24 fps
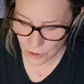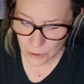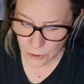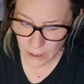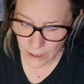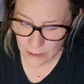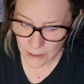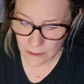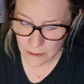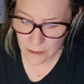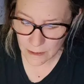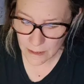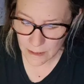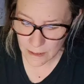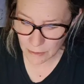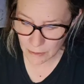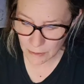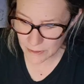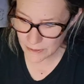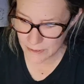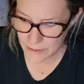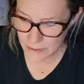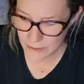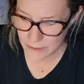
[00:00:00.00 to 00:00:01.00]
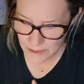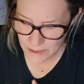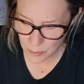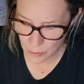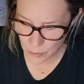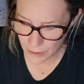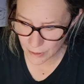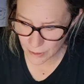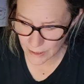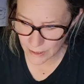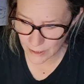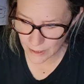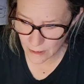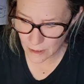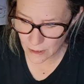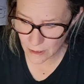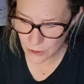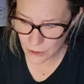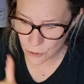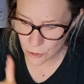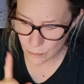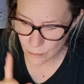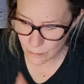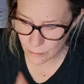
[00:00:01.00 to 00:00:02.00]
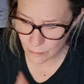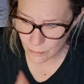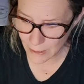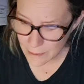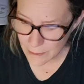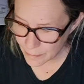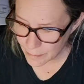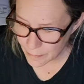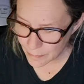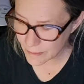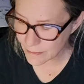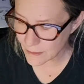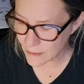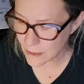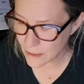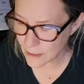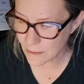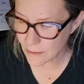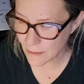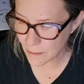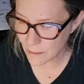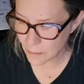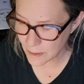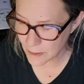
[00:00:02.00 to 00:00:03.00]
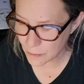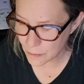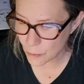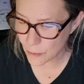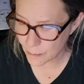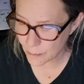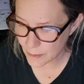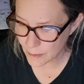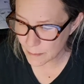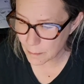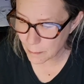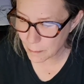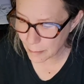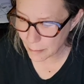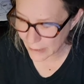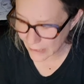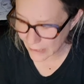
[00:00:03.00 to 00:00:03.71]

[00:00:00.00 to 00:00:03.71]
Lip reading: Okay, now at this point, you might be thinking that people would be